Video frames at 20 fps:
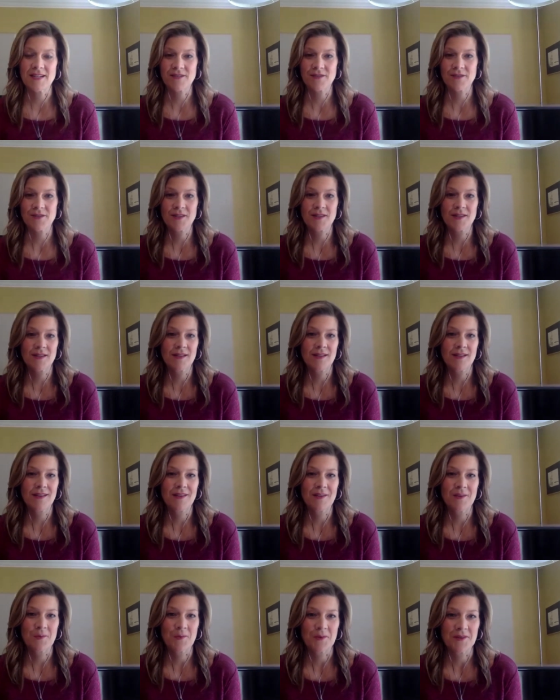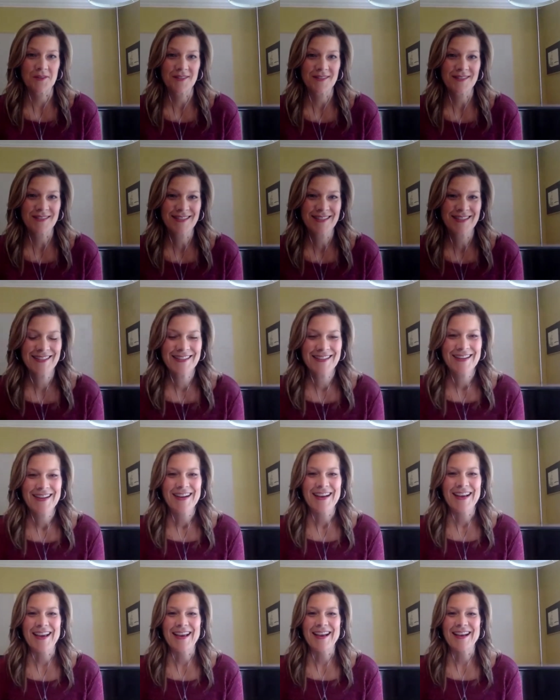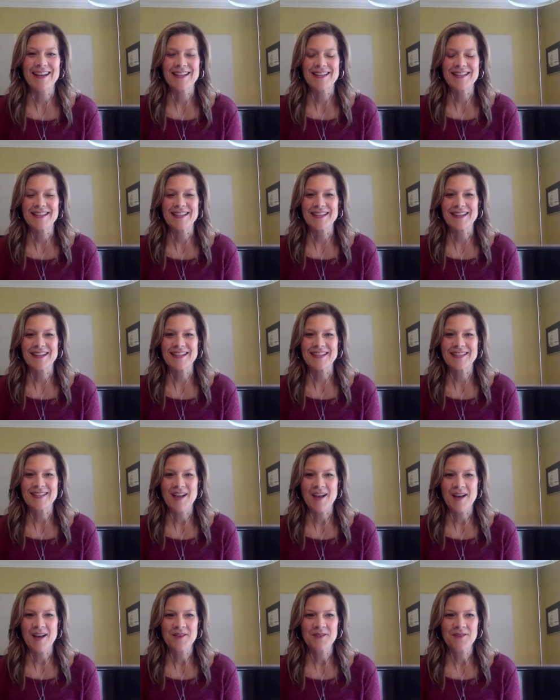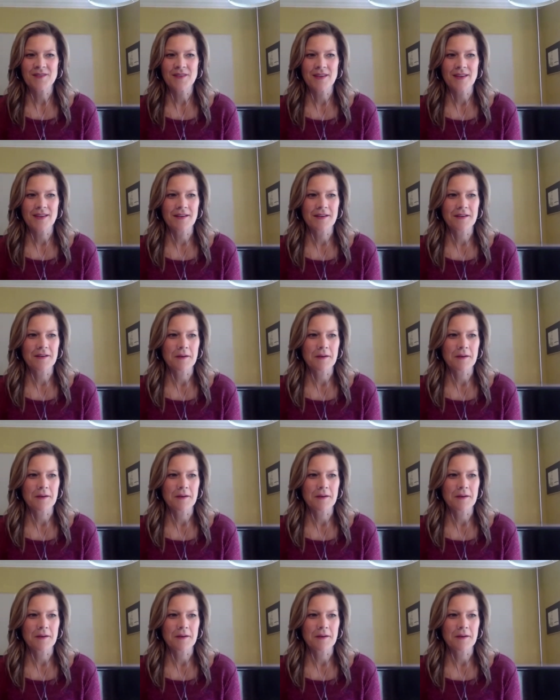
city in the world, and it's kind of like